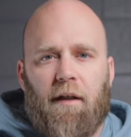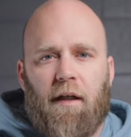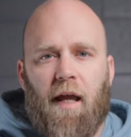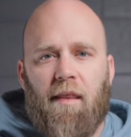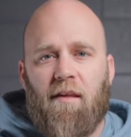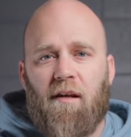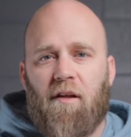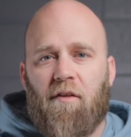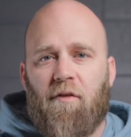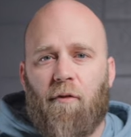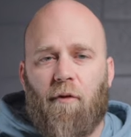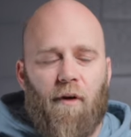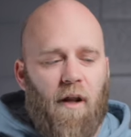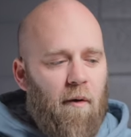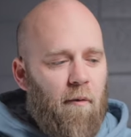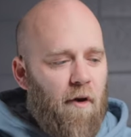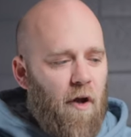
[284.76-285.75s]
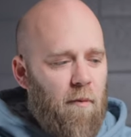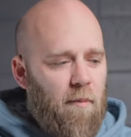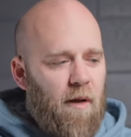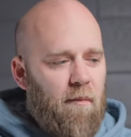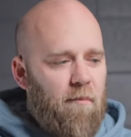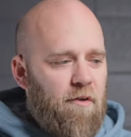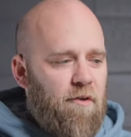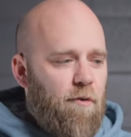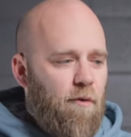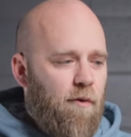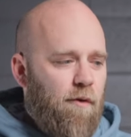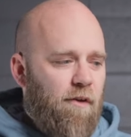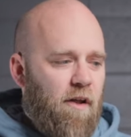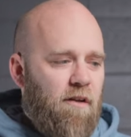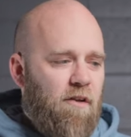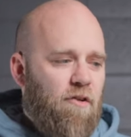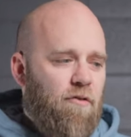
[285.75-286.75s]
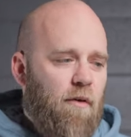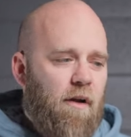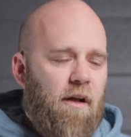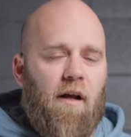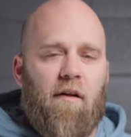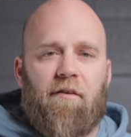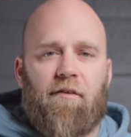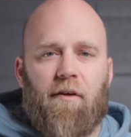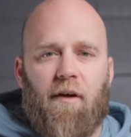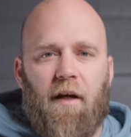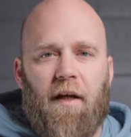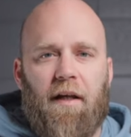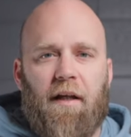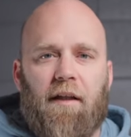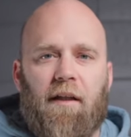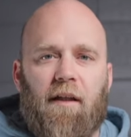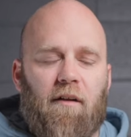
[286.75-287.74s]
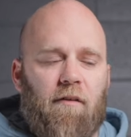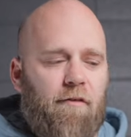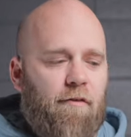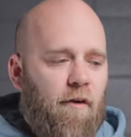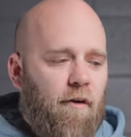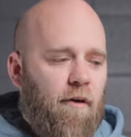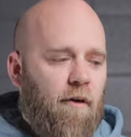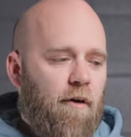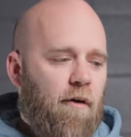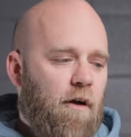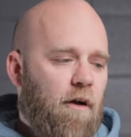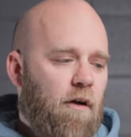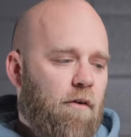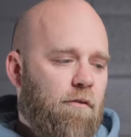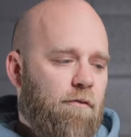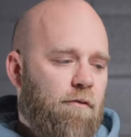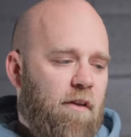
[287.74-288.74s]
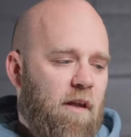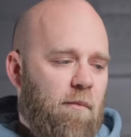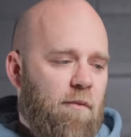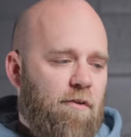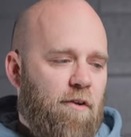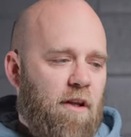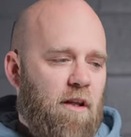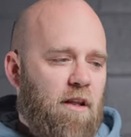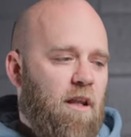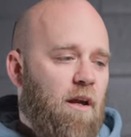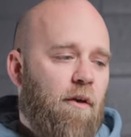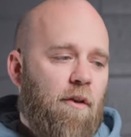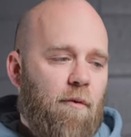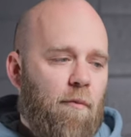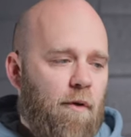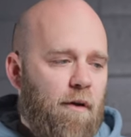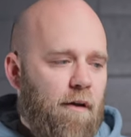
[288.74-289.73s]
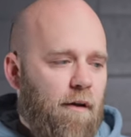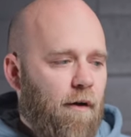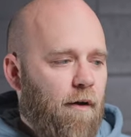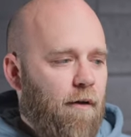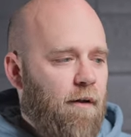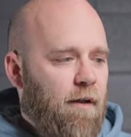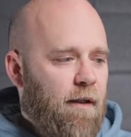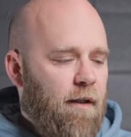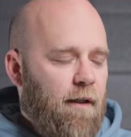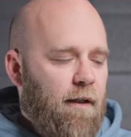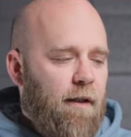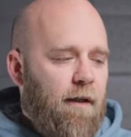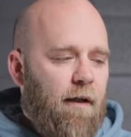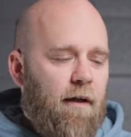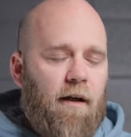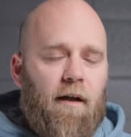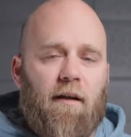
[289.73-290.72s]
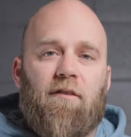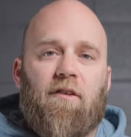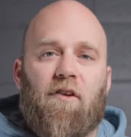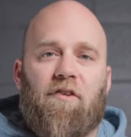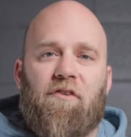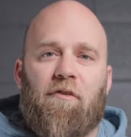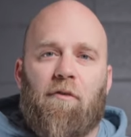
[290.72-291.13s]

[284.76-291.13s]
And then I thought I would open up the doors and just run outside and get a photo of them sitting there in the window, uh, just